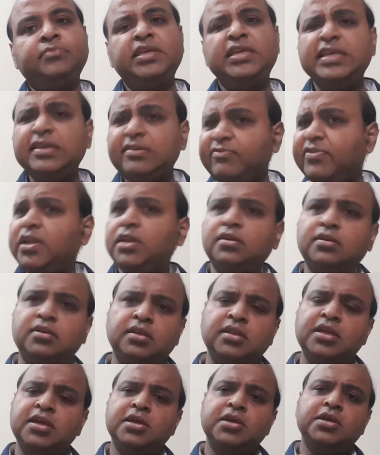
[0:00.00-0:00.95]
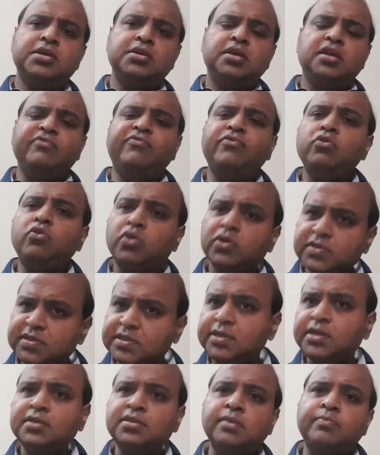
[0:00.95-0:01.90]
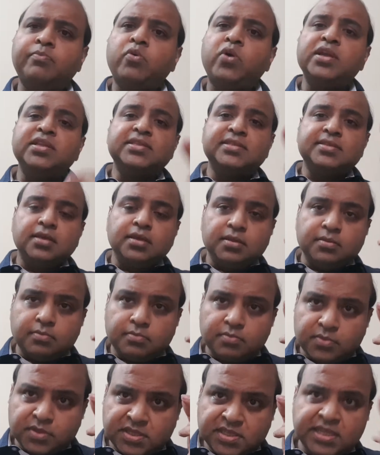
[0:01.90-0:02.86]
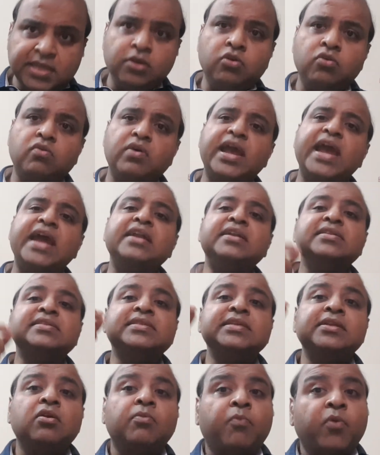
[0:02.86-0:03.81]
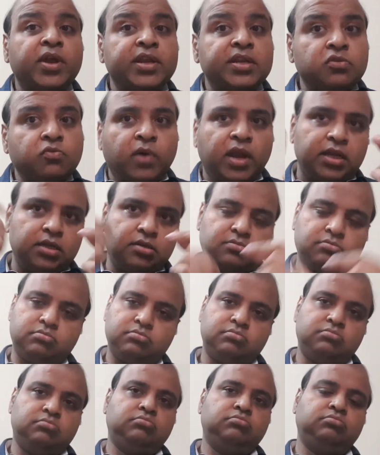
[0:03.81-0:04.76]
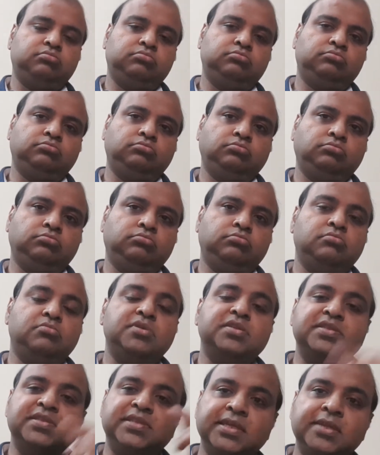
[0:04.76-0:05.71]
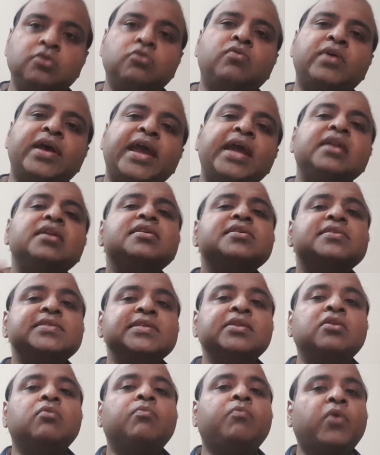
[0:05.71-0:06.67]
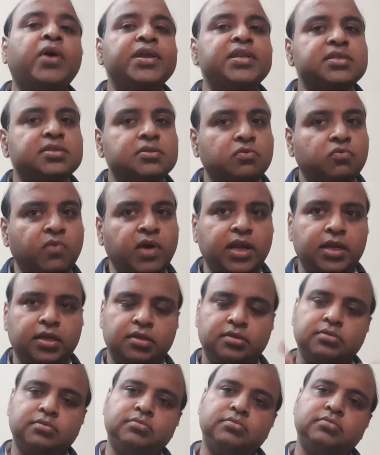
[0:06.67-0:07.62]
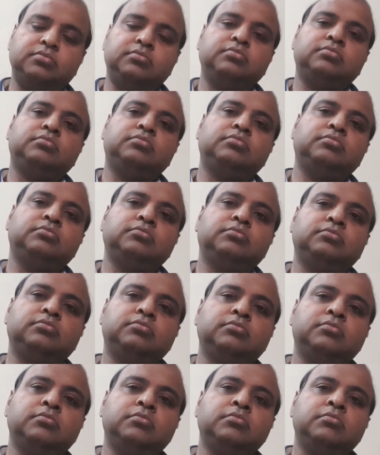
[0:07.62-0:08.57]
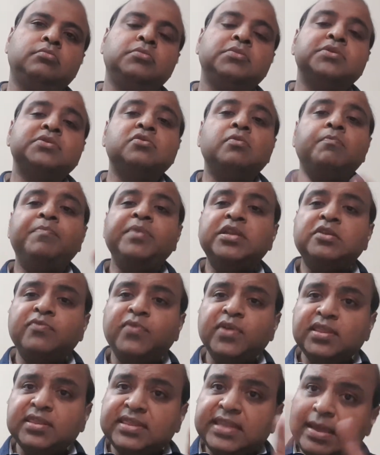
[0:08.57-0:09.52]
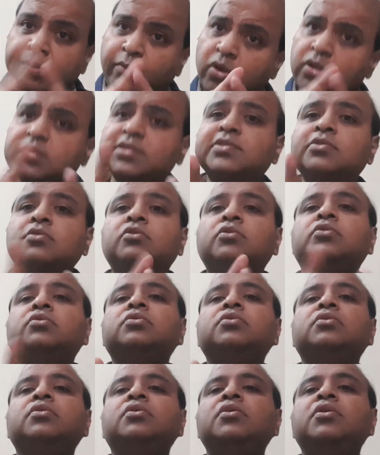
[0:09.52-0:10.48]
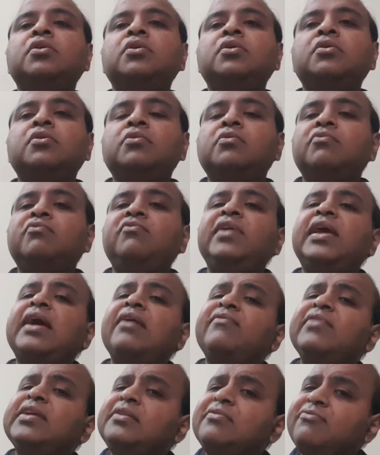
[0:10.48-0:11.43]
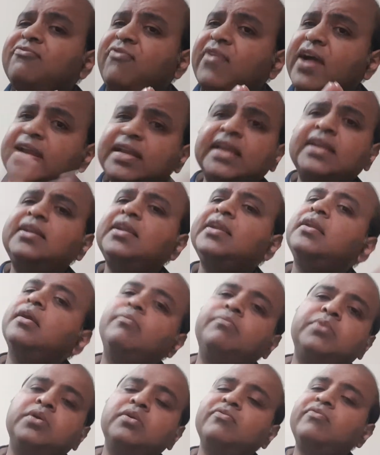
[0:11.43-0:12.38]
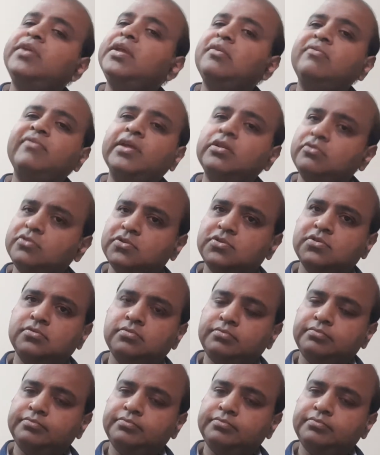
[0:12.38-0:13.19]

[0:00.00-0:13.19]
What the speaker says: Even if you consider the points 0 and 0.1, 0 and 0.1. So between them also, we have infinitely number of real values.